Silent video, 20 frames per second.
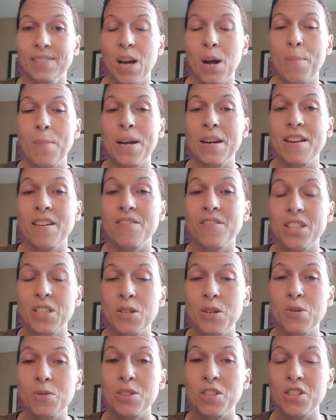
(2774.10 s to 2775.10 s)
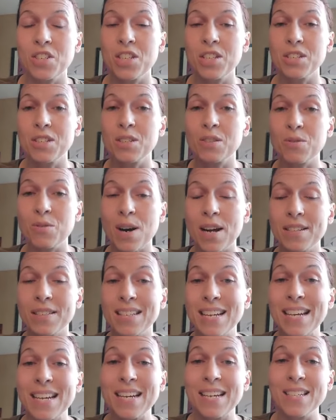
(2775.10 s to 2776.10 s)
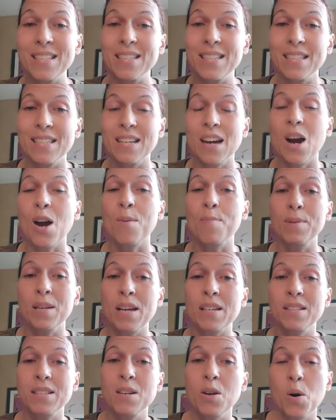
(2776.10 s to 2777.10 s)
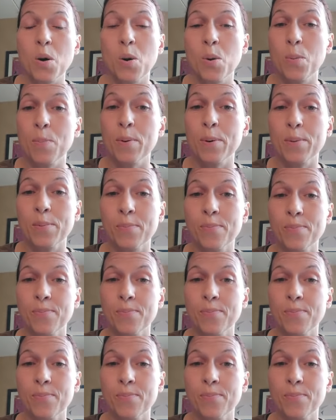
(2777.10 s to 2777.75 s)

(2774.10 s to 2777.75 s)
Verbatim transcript: How many of us know that Jesus Christ is our blessed hope?